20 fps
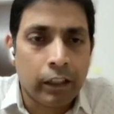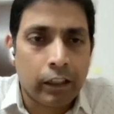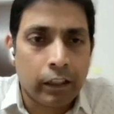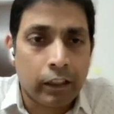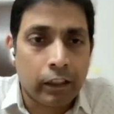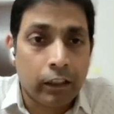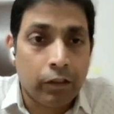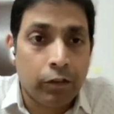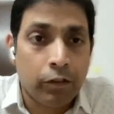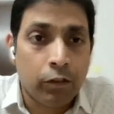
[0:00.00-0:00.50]

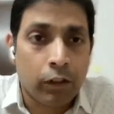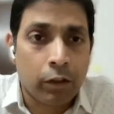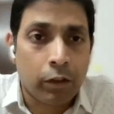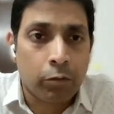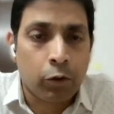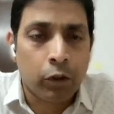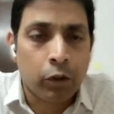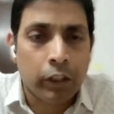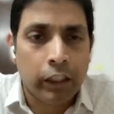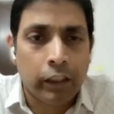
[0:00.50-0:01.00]
If you are
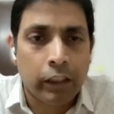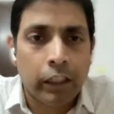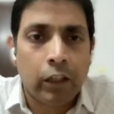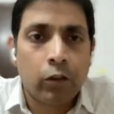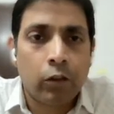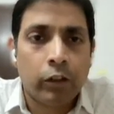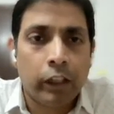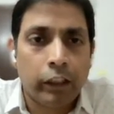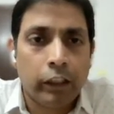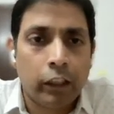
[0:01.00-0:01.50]
a more
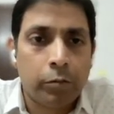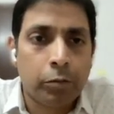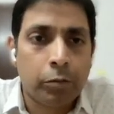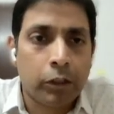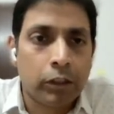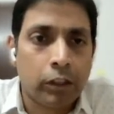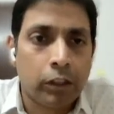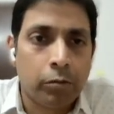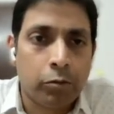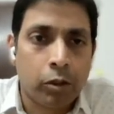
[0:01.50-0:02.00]
detail-oriented
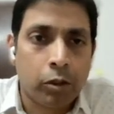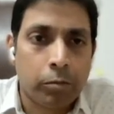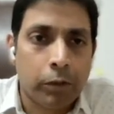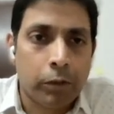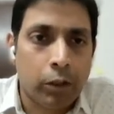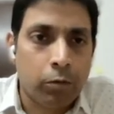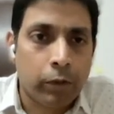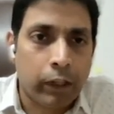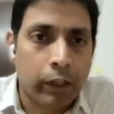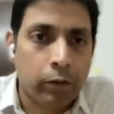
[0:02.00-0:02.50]
person,
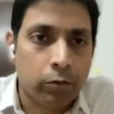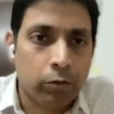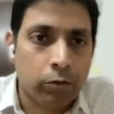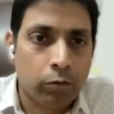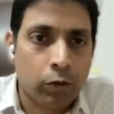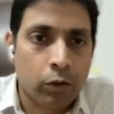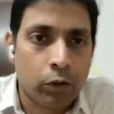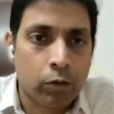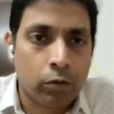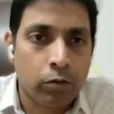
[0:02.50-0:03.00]
probably you might
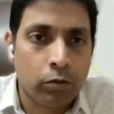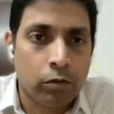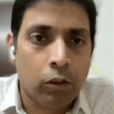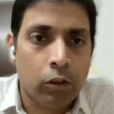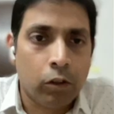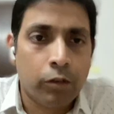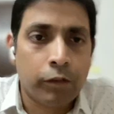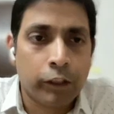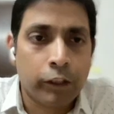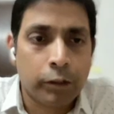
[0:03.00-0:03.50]
want
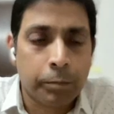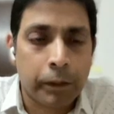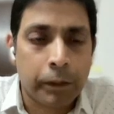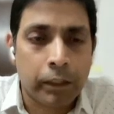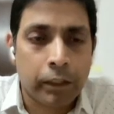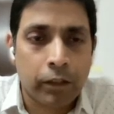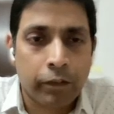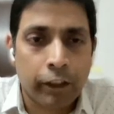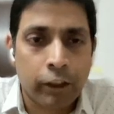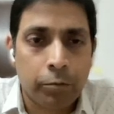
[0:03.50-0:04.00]
look for
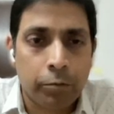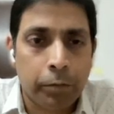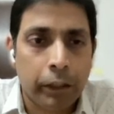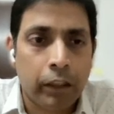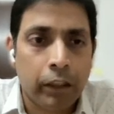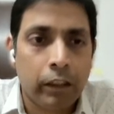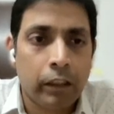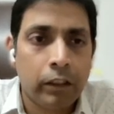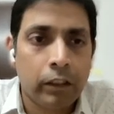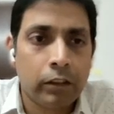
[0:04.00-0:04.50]
specific
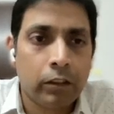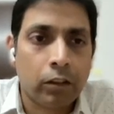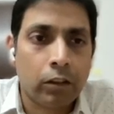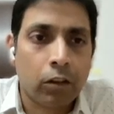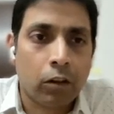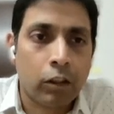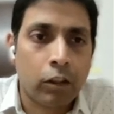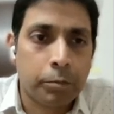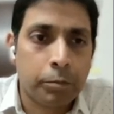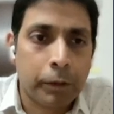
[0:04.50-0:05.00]
speakers
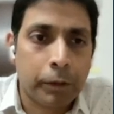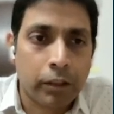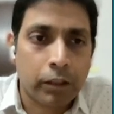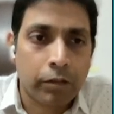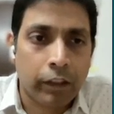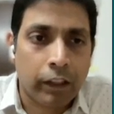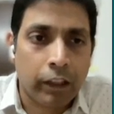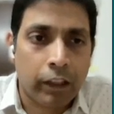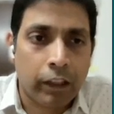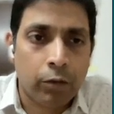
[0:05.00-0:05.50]
or
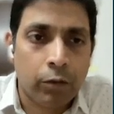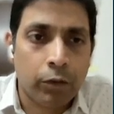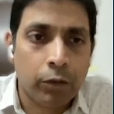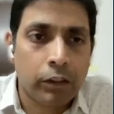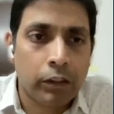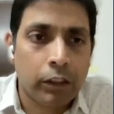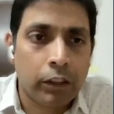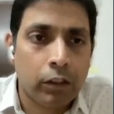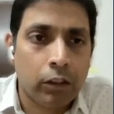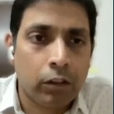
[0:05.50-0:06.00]
specific
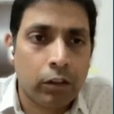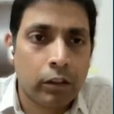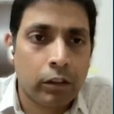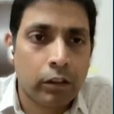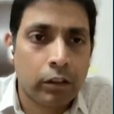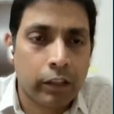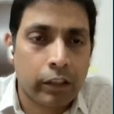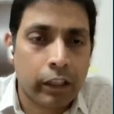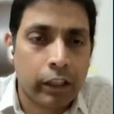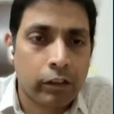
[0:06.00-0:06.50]
keywords in
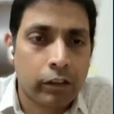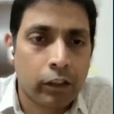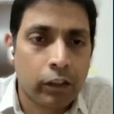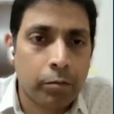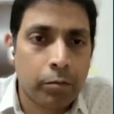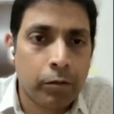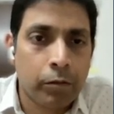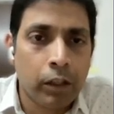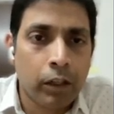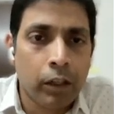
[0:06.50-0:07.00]
your
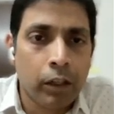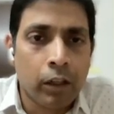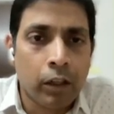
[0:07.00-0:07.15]
transcript.